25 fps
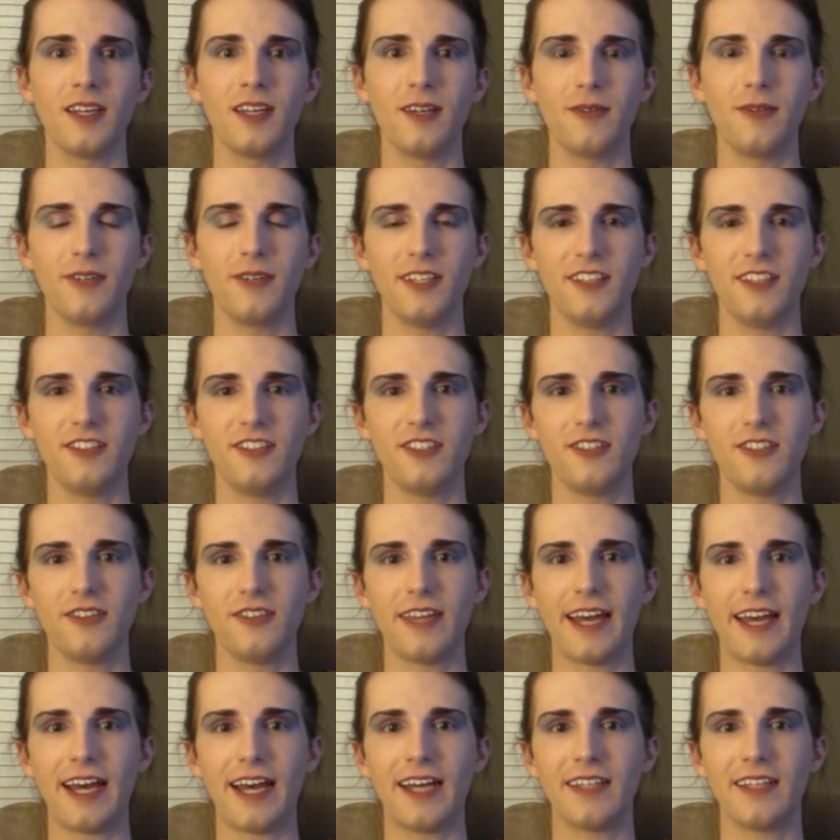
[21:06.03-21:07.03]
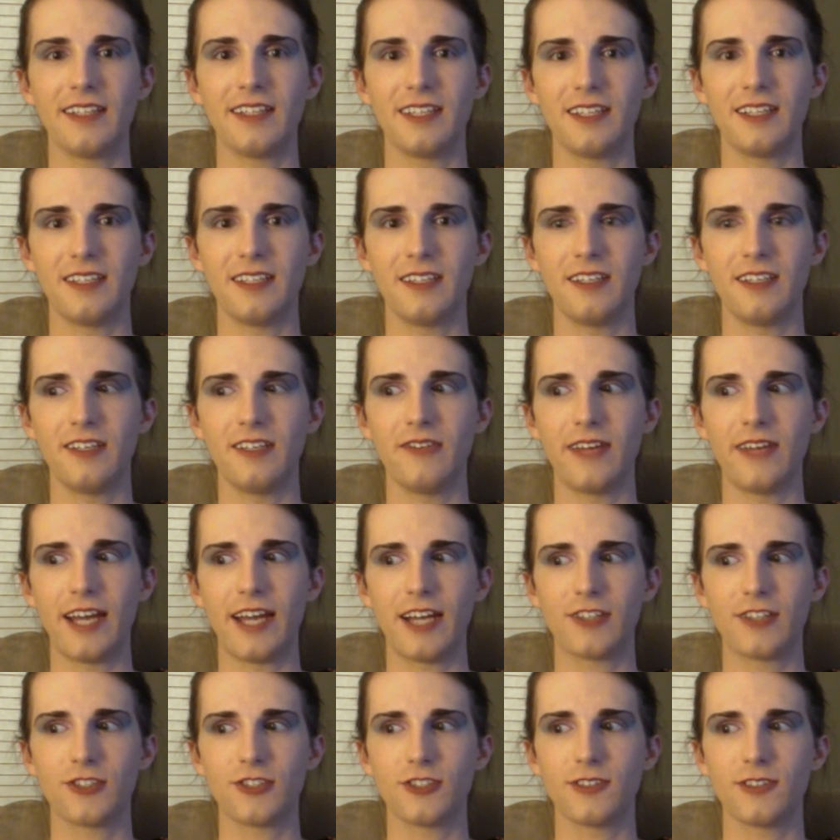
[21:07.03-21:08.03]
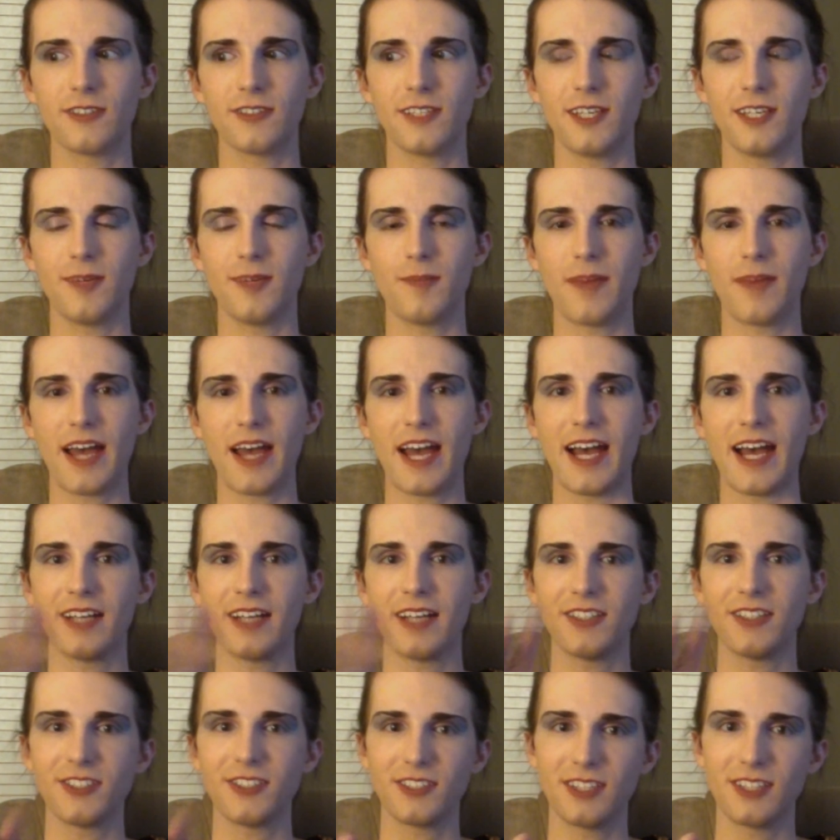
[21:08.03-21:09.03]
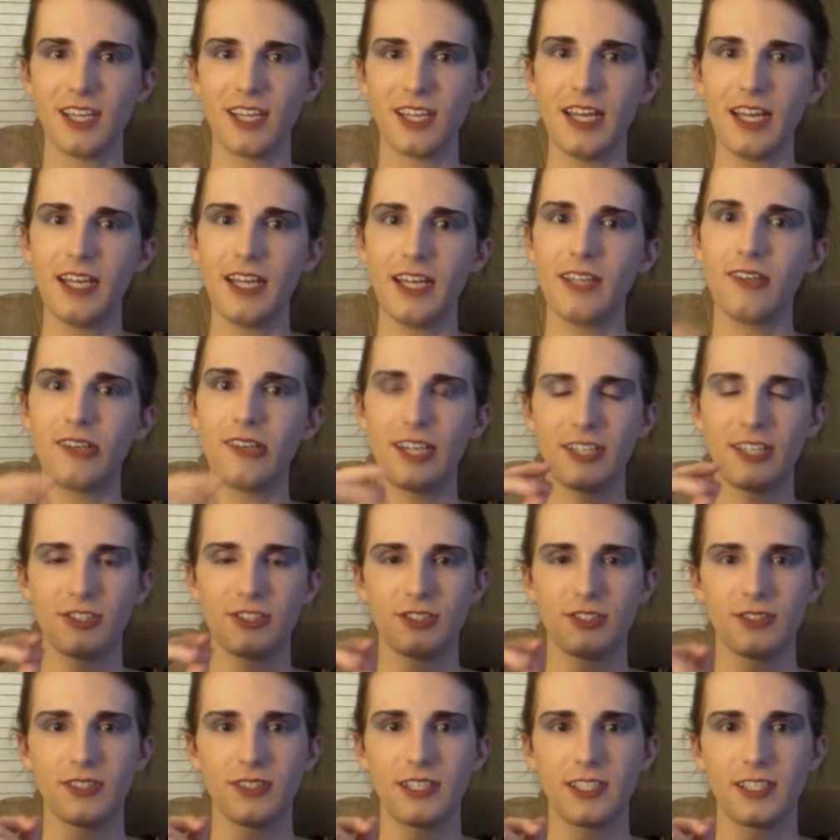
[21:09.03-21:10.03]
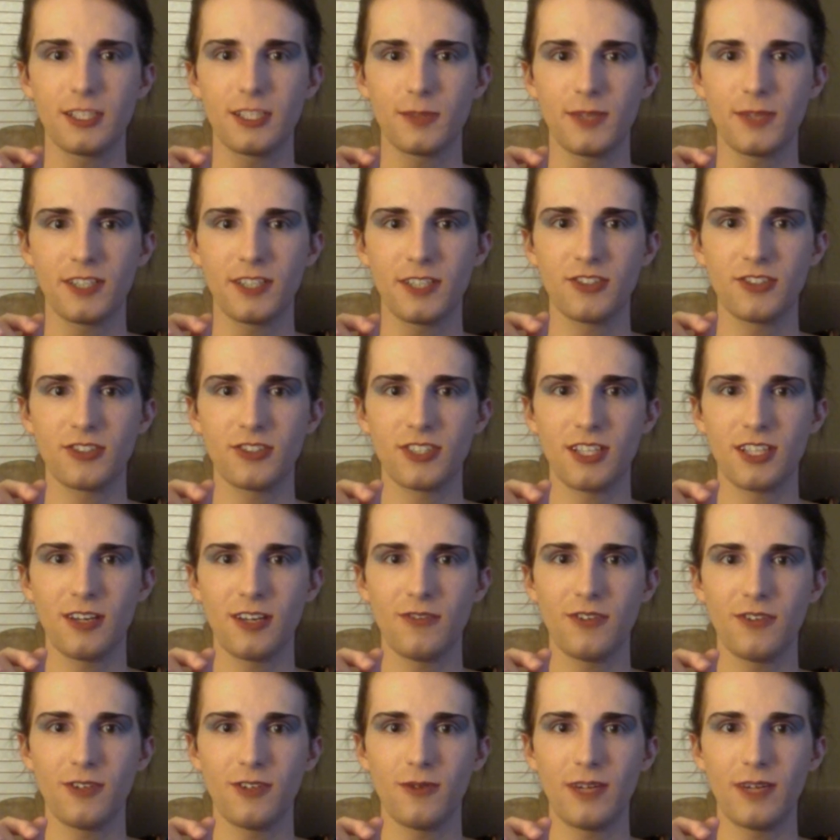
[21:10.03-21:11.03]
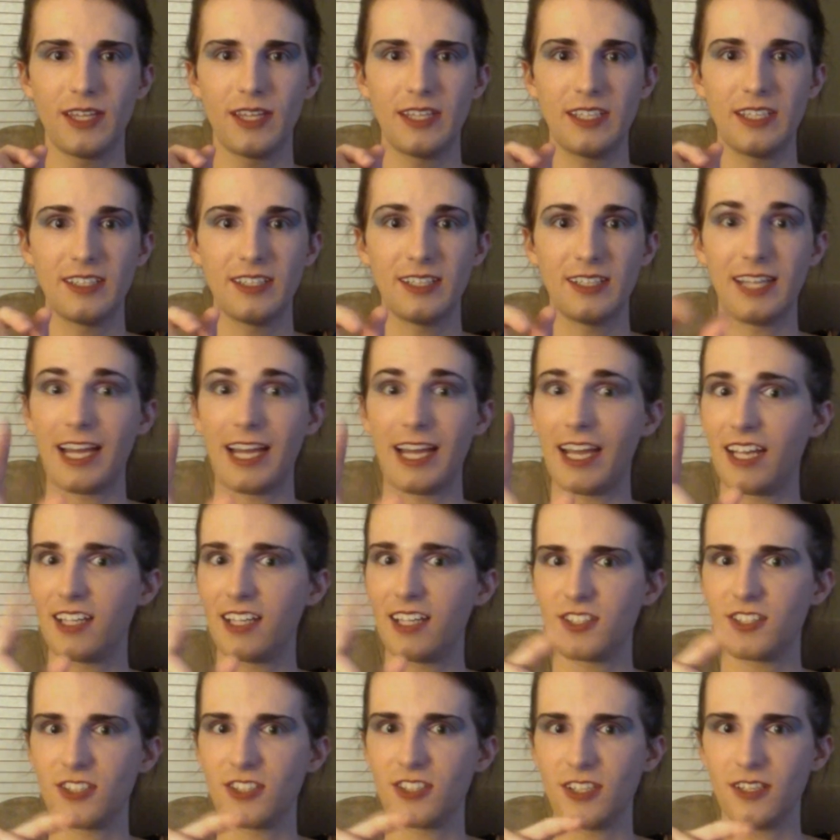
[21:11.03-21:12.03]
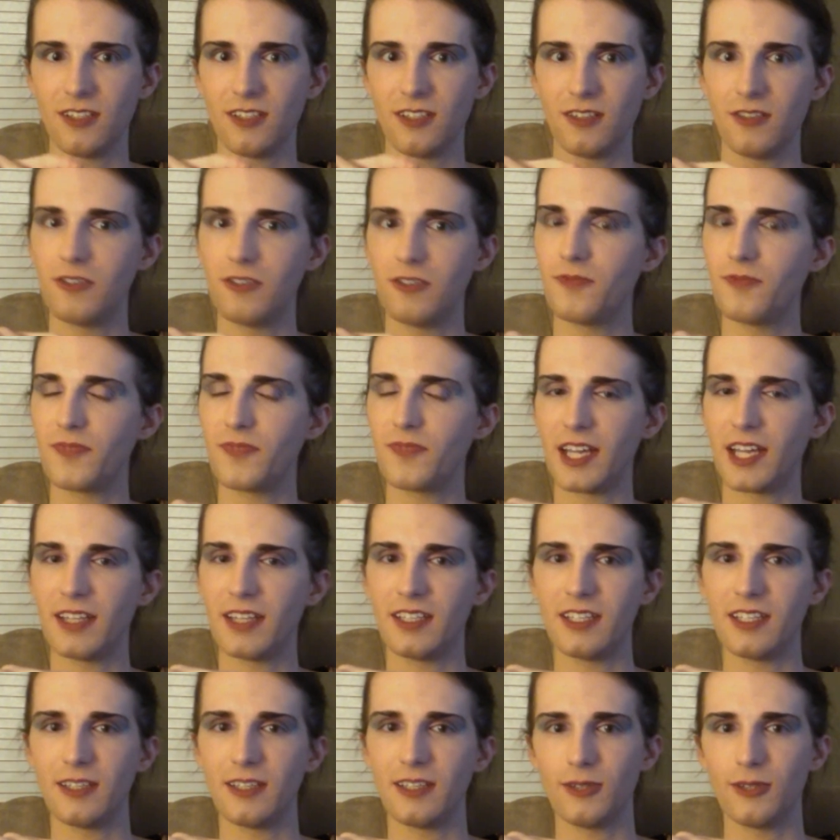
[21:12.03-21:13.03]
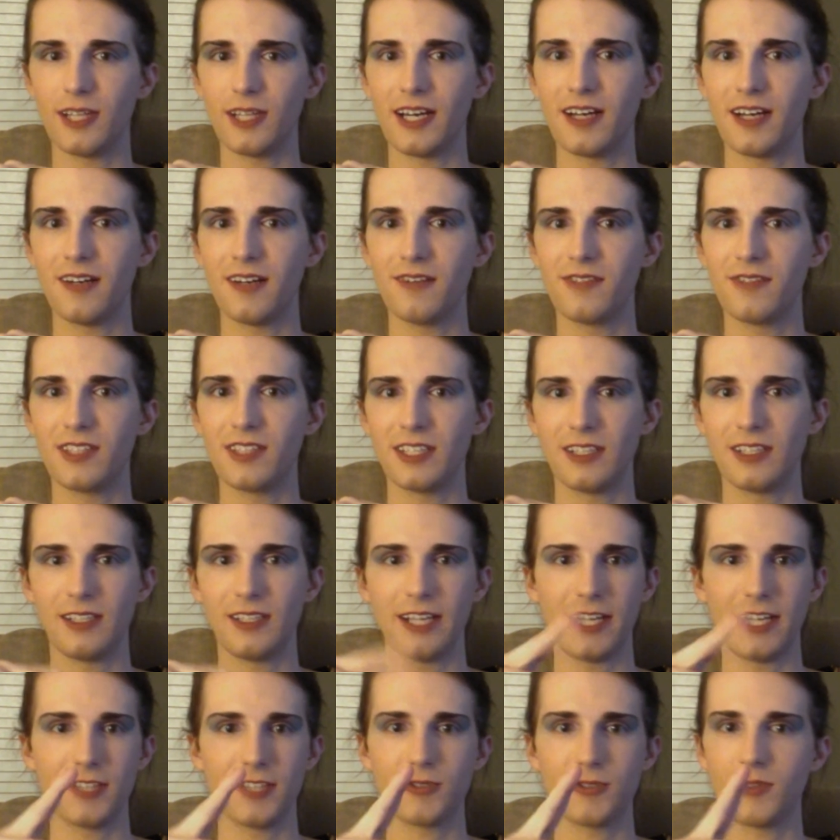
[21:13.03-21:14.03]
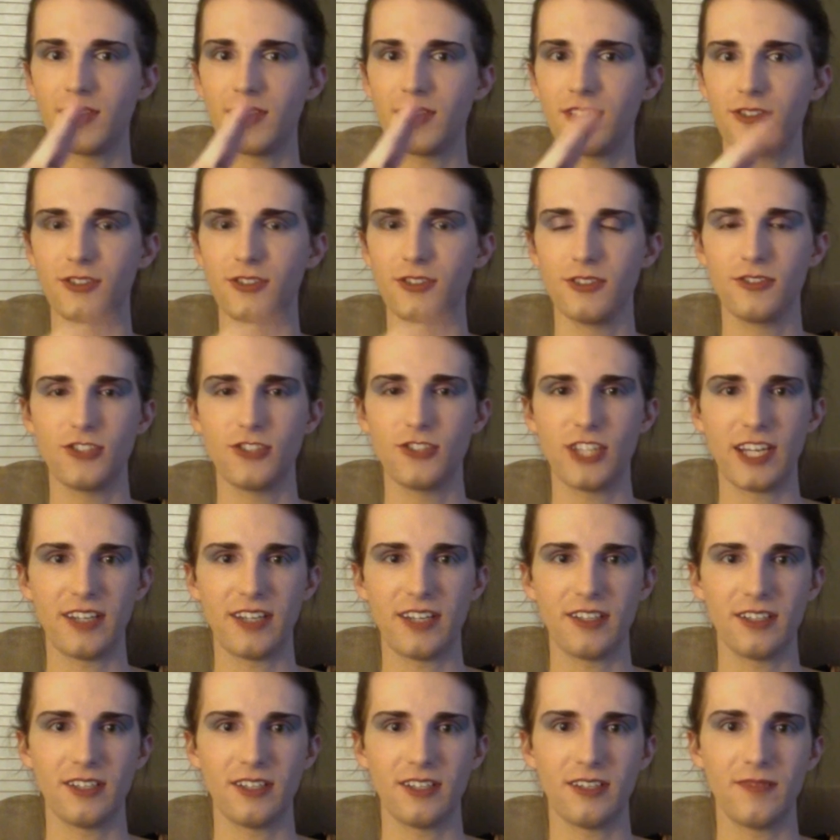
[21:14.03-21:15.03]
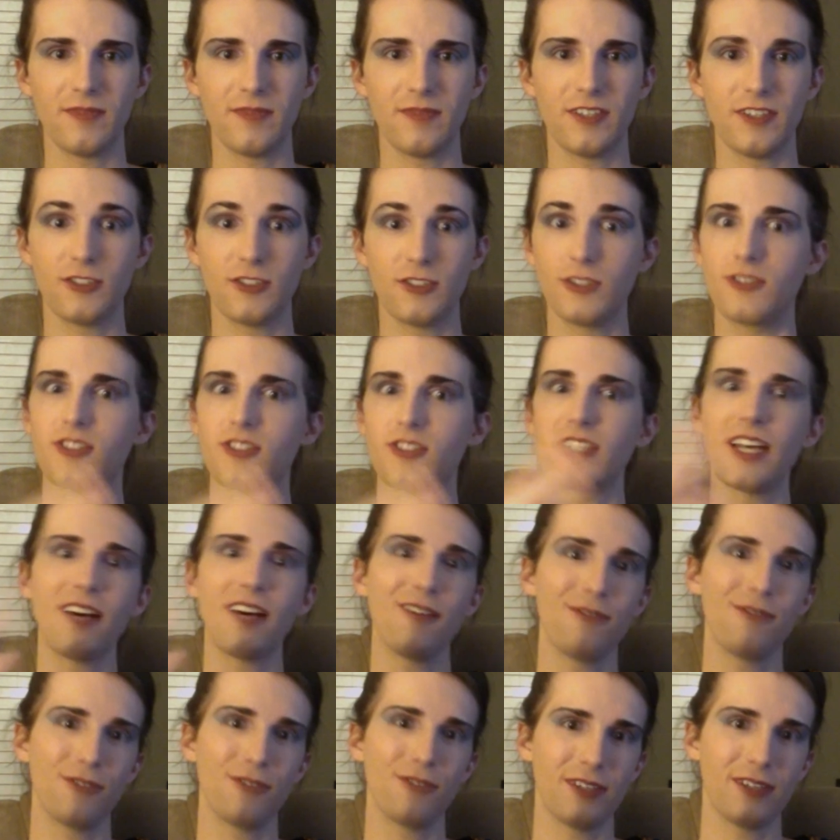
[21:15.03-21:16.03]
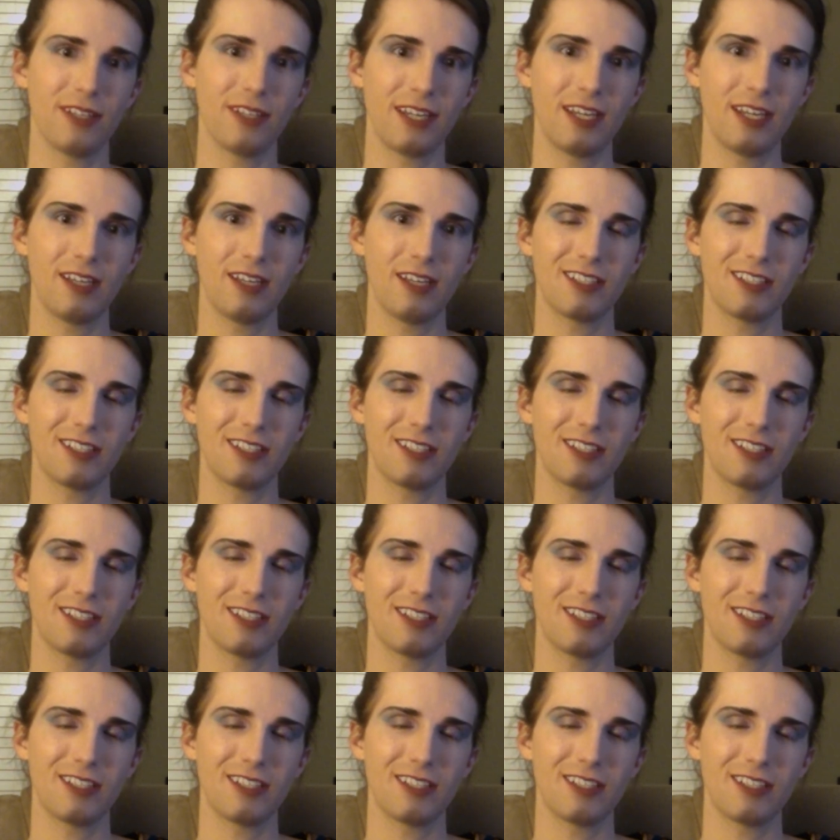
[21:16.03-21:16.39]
When you do that, then you naturally pass, you naturally express yourself in a way that delights you and that you love and that aligns with your true gender, your true self, really.